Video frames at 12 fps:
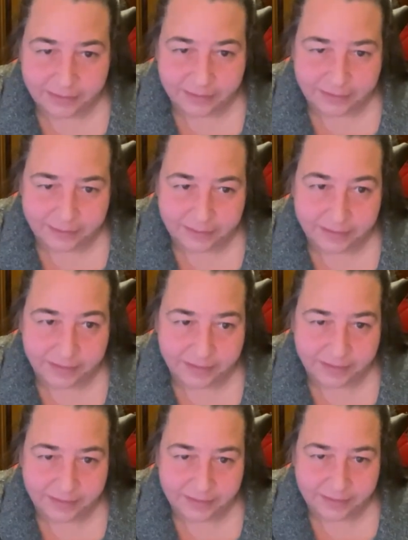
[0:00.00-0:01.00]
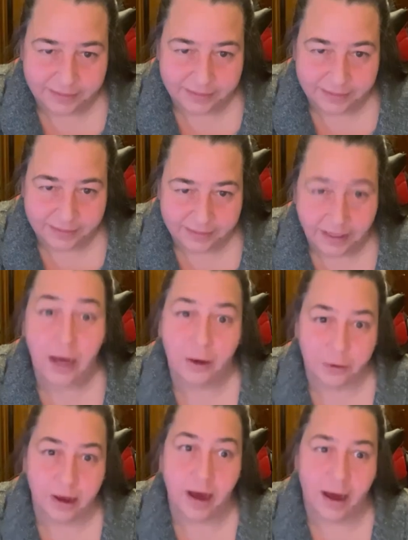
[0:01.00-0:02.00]

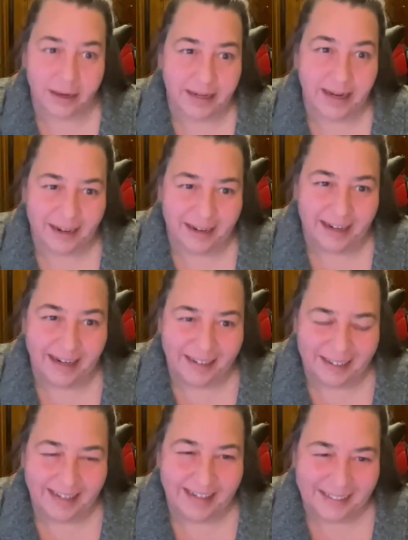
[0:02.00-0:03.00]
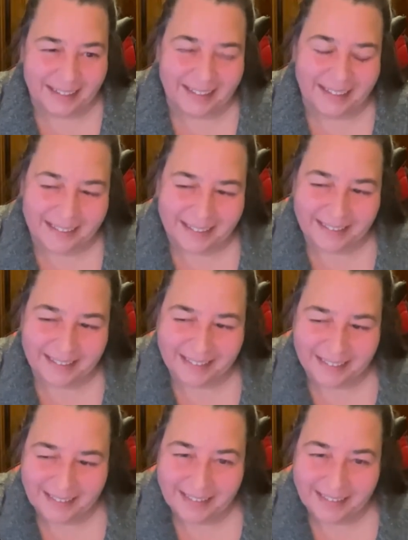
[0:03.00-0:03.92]
[no speech]